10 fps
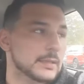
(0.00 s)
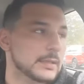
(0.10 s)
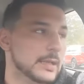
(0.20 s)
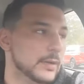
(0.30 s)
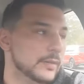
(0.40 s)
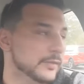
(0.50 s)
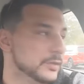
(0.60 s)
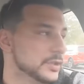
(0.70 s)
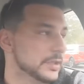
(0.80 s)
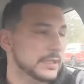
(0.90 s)
Now,
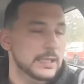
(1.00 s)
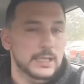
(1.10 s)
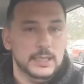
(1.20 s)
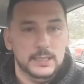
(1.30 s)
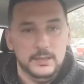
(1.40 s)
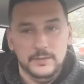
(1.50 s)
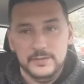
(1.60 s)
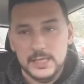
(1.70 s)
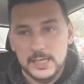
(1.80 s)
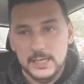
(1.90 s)
unfortunately, he didn't get enough
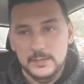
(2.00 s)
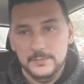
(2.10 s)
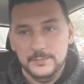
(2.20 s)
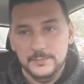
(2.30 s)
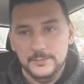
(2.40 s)
time.